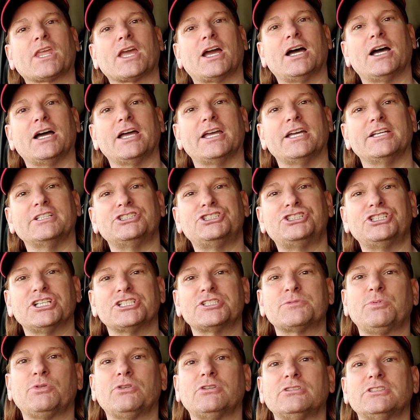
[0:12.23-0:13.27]
I had
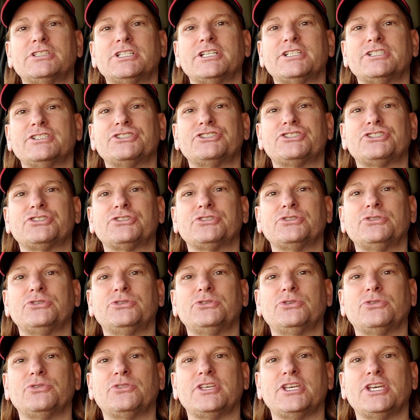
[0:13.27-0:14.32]
just pulled
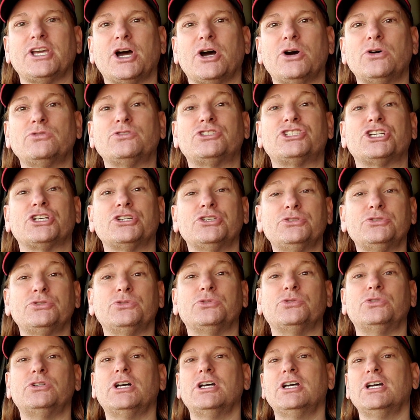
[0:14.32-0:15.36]
into the
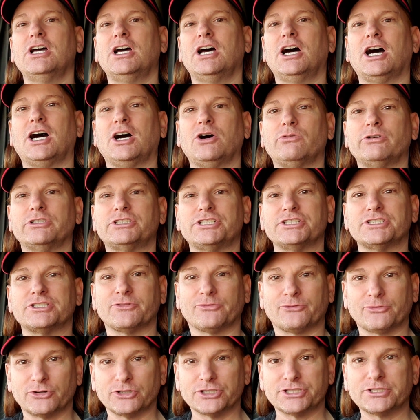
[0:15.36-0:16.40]
O2, which is the
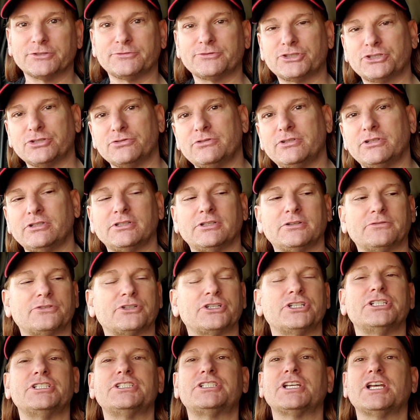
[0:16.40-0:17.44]
first of two
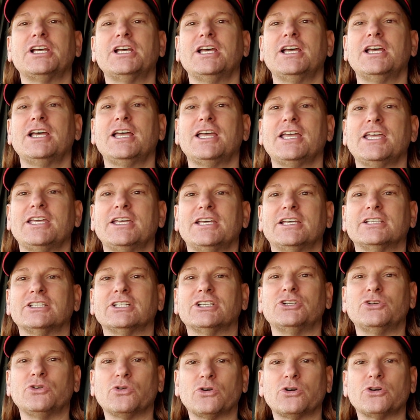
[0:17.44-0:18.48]
deliveries in
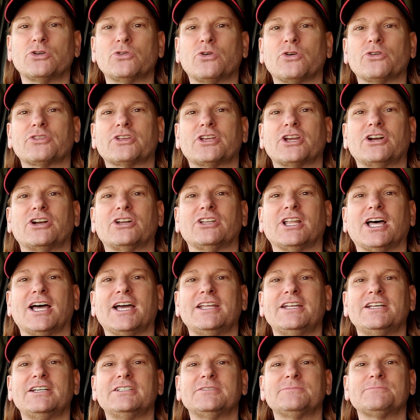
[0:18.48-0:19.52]
Lenoir, North
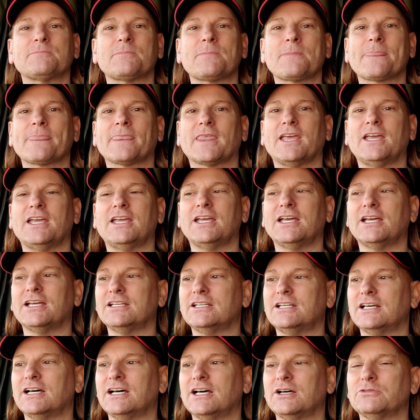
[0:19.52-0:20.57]
Carolina,
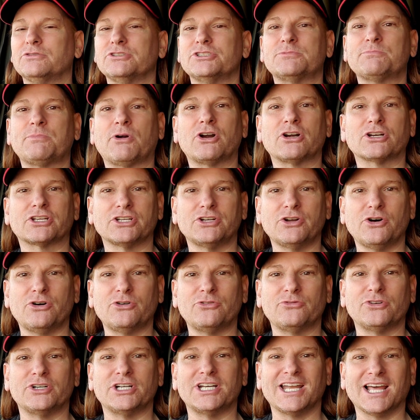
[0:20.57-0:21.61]
and was parking
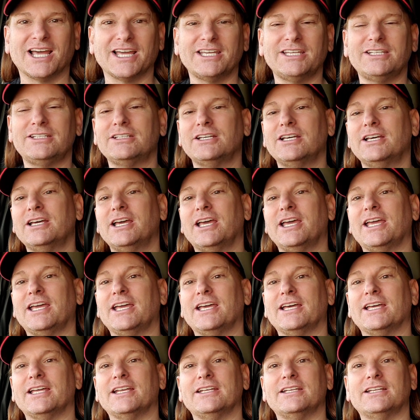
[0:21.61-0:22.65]
overnight.
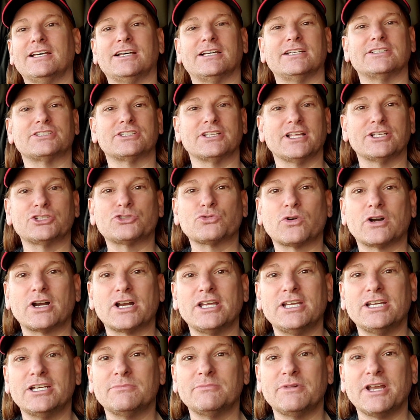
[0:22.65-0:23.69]
And so that's where I
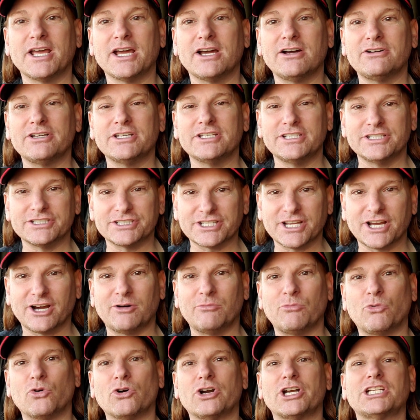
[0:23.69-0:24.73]
am now. It is now
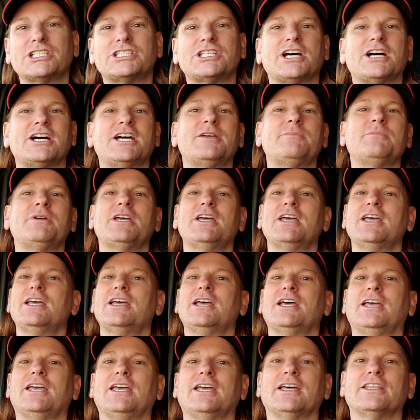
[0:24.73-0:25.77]
morning time,
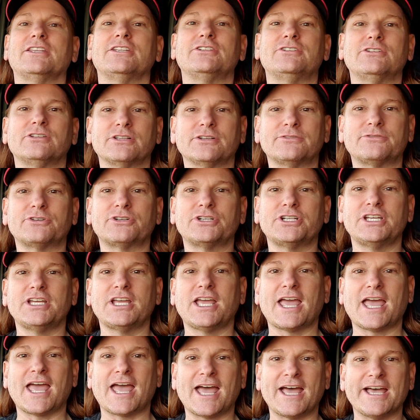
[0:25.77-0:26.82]
and the
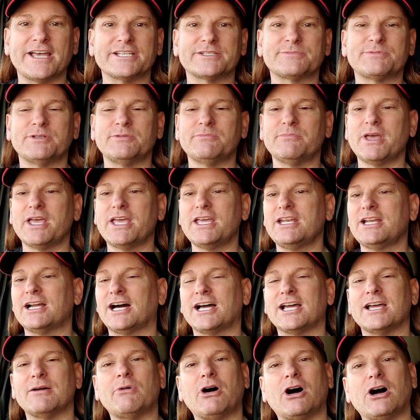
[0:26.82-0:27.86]
delivery has been made.
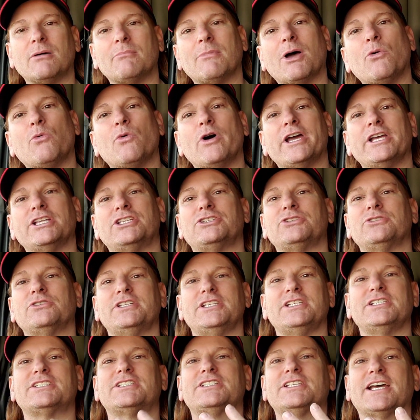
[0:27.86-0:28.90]
I am on my way to
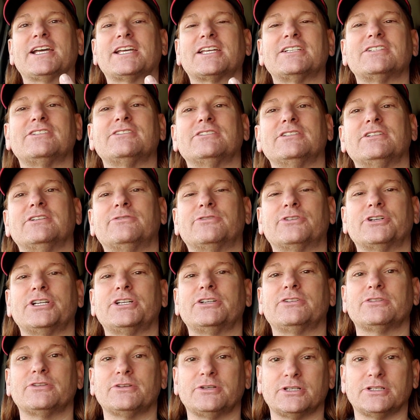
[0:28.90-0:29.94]
the second delivery,
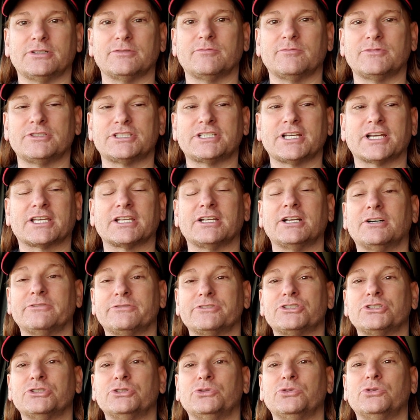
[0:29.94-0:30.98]
the second of
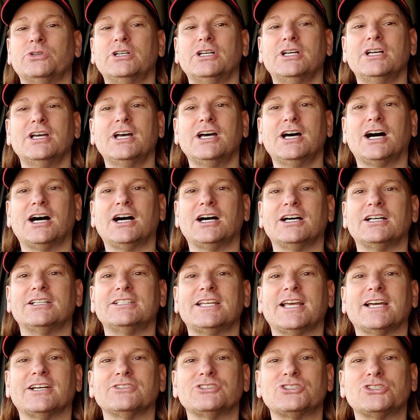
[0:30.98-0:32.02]
two,
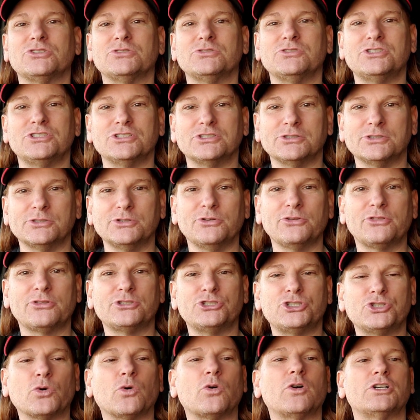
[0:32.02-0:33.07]
down to Duluth,
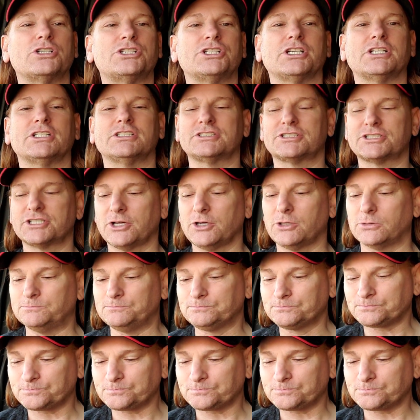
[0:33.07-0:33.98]
Georgia. So,